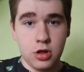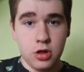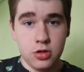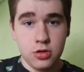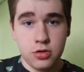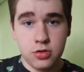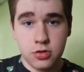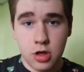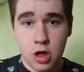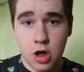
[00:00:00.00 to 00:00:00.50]

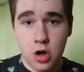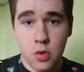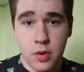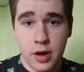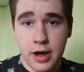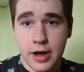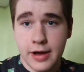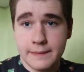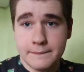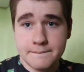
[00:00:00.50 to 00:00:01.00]

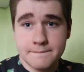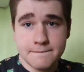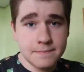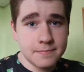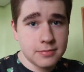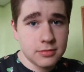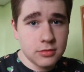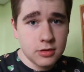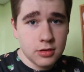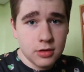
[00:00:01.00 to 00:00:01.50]
So,
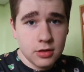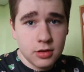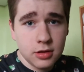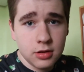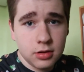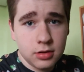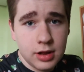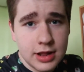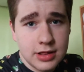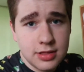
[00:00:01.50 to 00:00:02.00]

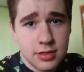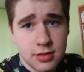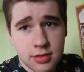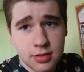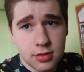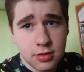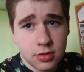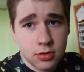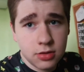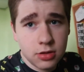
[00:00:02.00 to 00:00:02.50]

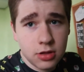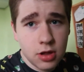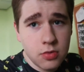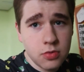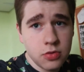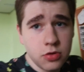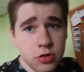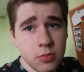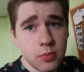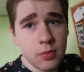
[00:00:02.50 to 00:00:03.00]
let's go
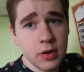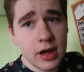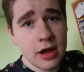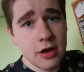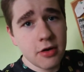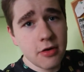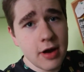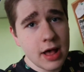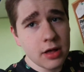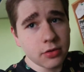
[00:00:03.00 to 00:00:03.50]

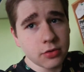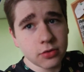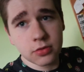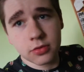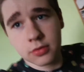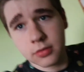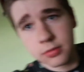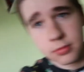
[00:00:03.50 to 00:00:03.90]
somewhere else.